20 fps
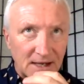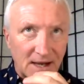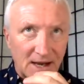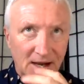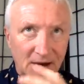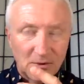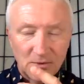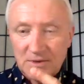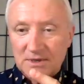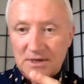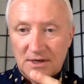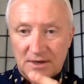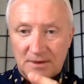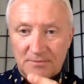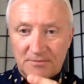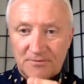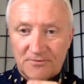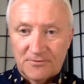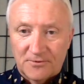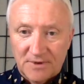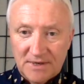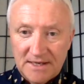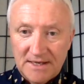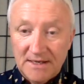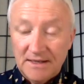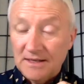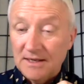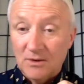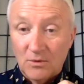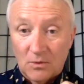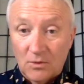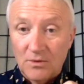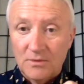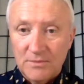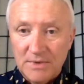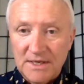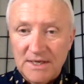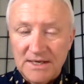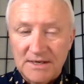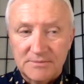outcome for healing or
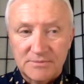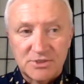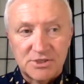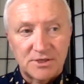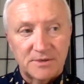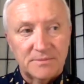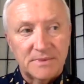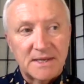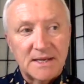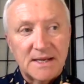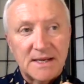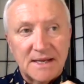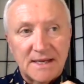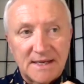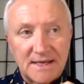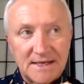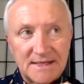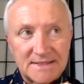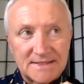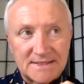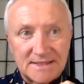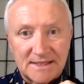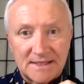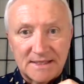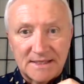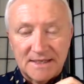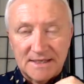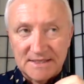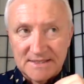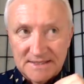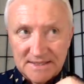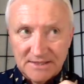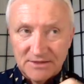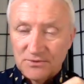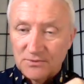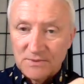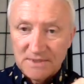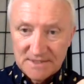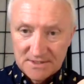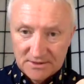mediumship is in the
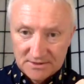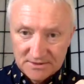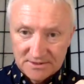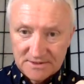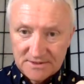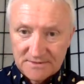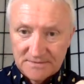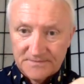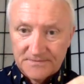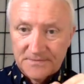results.